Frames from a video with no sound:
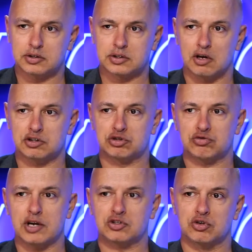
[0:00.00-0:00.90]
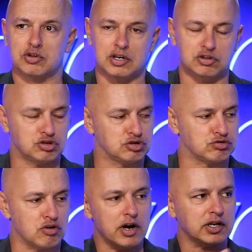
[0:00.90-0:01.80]
Let's go straight to the
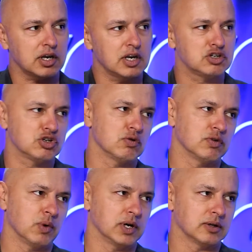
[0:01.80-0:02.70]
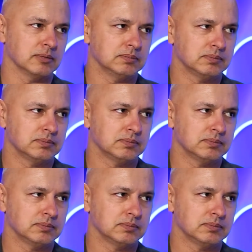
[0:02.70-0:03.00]
strike issue of the week.